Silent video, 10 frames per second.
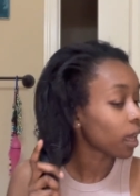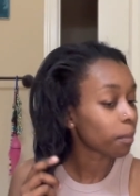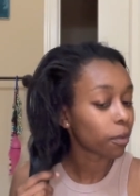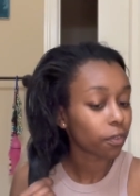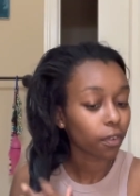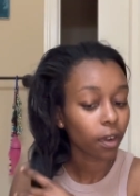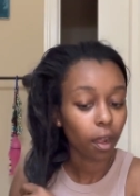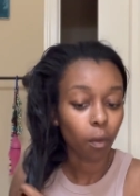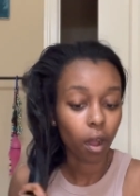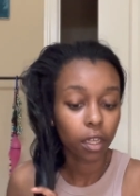Before I
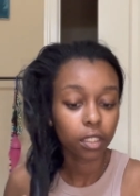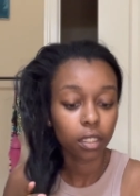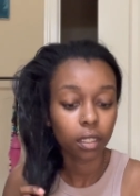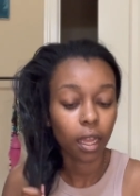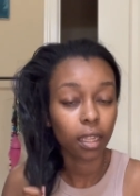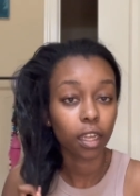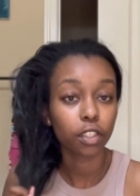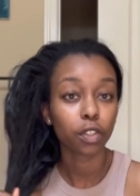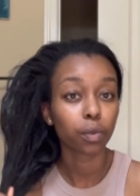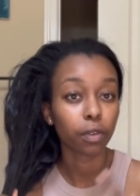wash it, I like
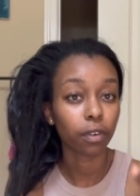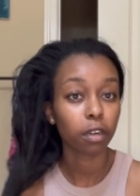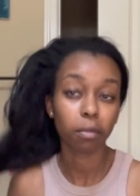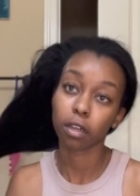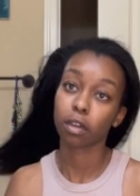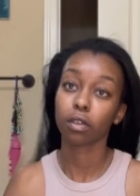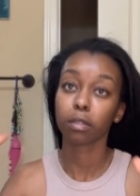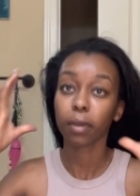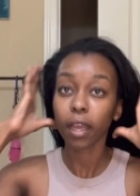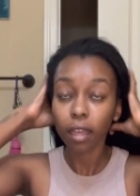to revert my curls
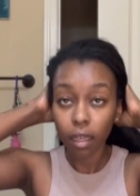back.